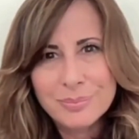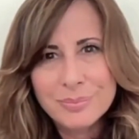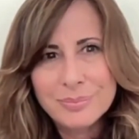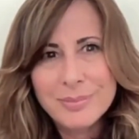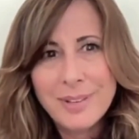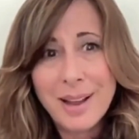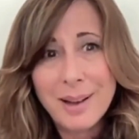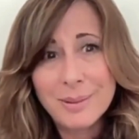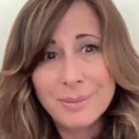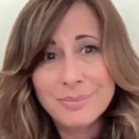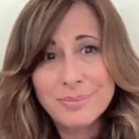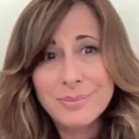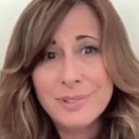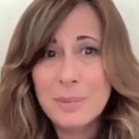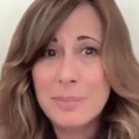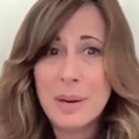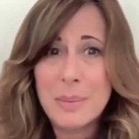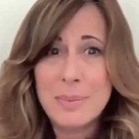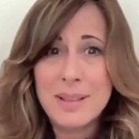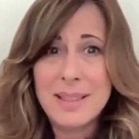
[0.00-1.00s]
Now,
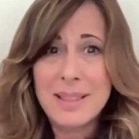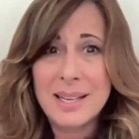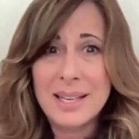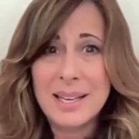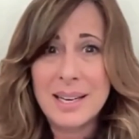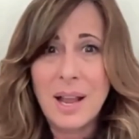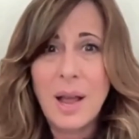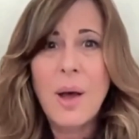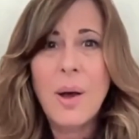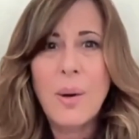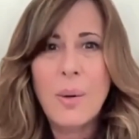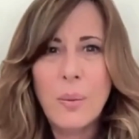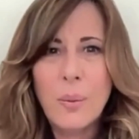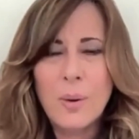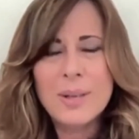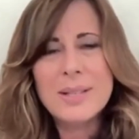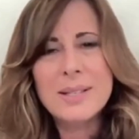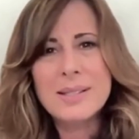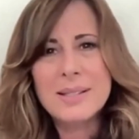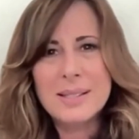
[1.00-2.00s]
you might be thinking,
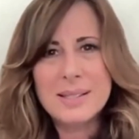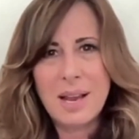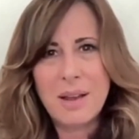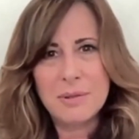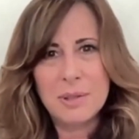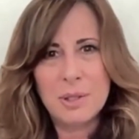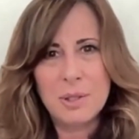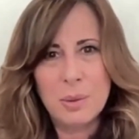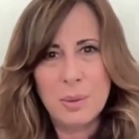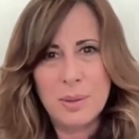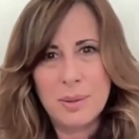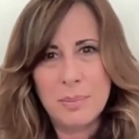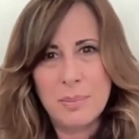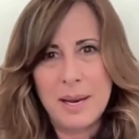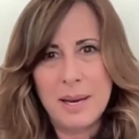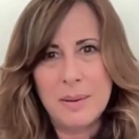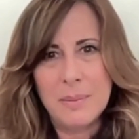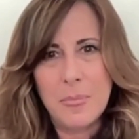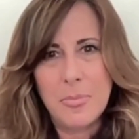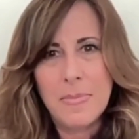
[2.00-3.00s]
what does this have to do with
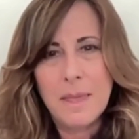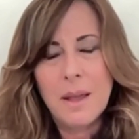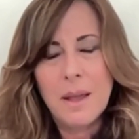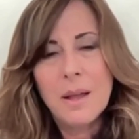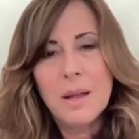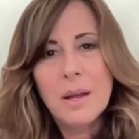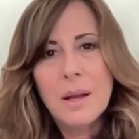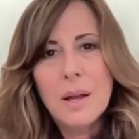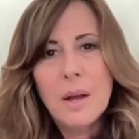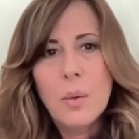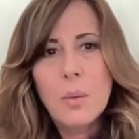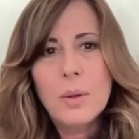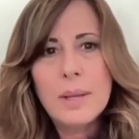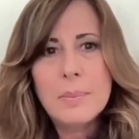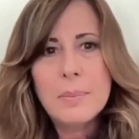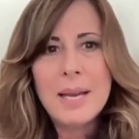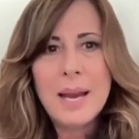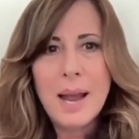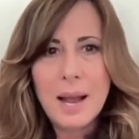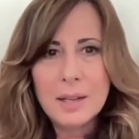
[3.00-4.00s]
me? Well,
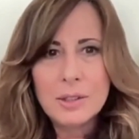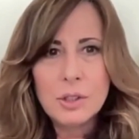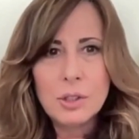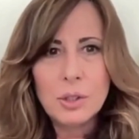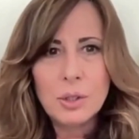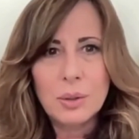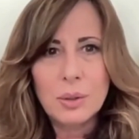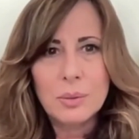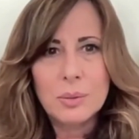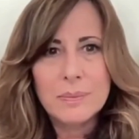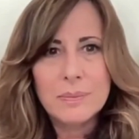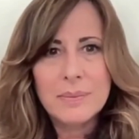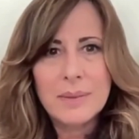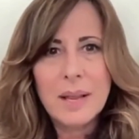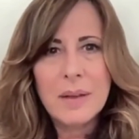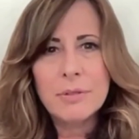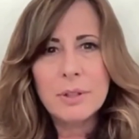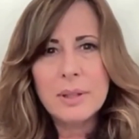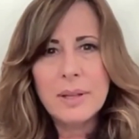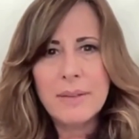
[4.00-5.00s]
let me ask you,
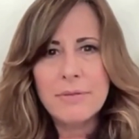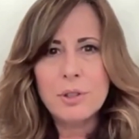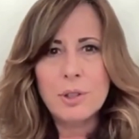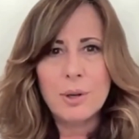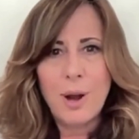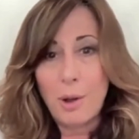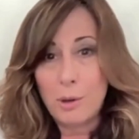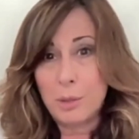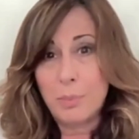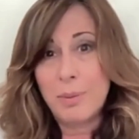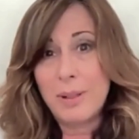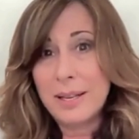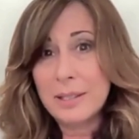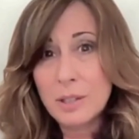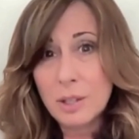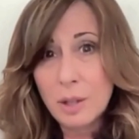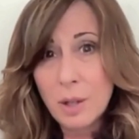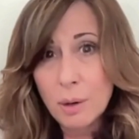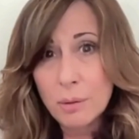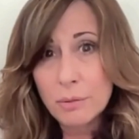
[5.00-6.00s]
ever left your
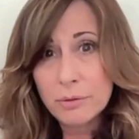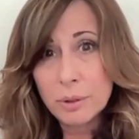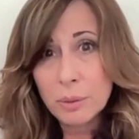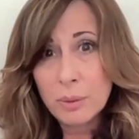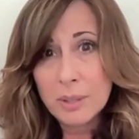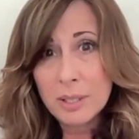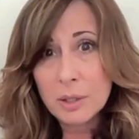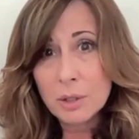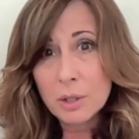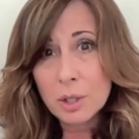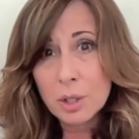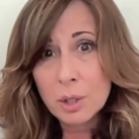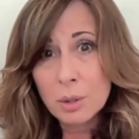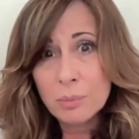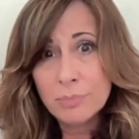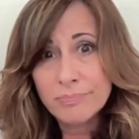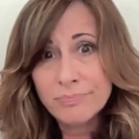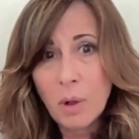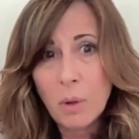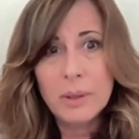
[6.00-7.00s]
houseplants alone for a week or
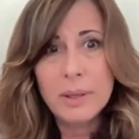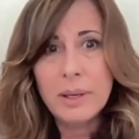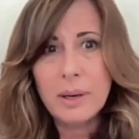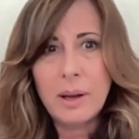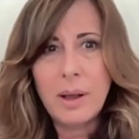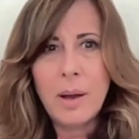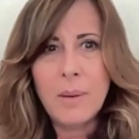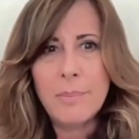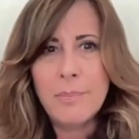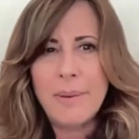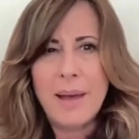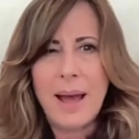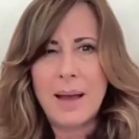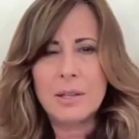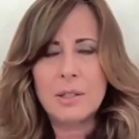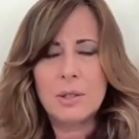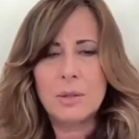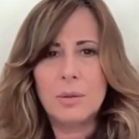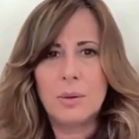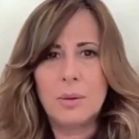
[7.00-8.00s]
two, only to come
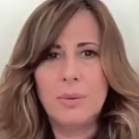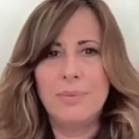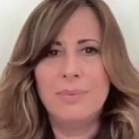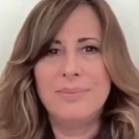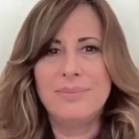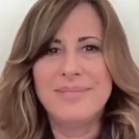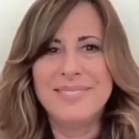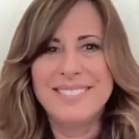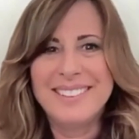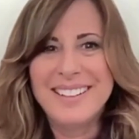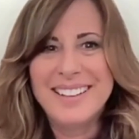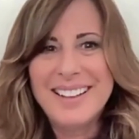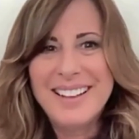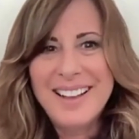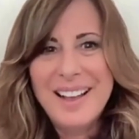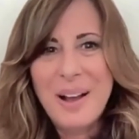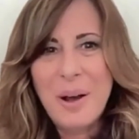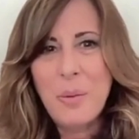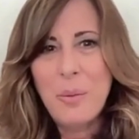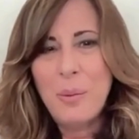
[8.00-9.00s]
back to
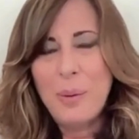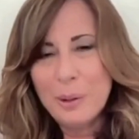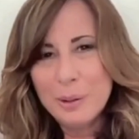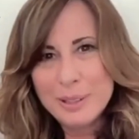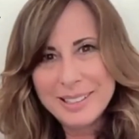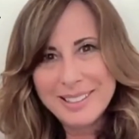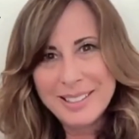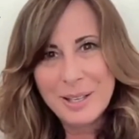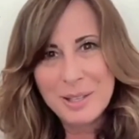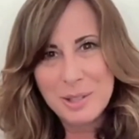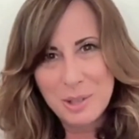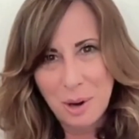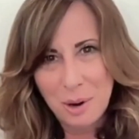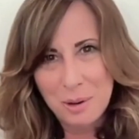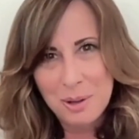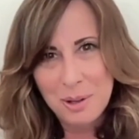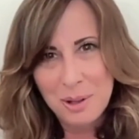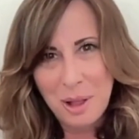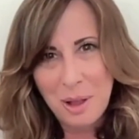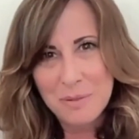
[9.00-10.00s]
a wilted
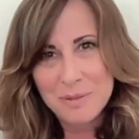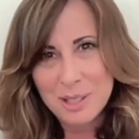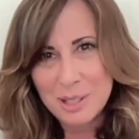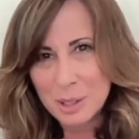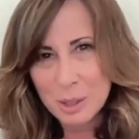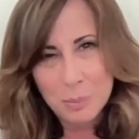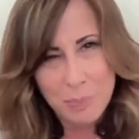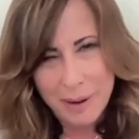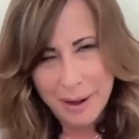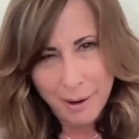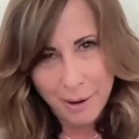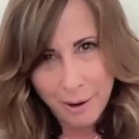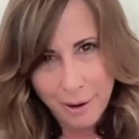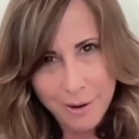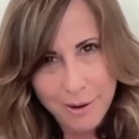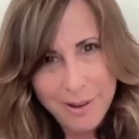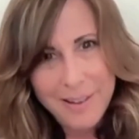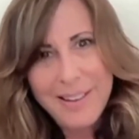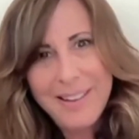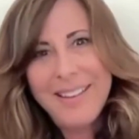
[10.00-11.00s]
jungle of
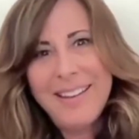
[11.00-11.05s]
despair?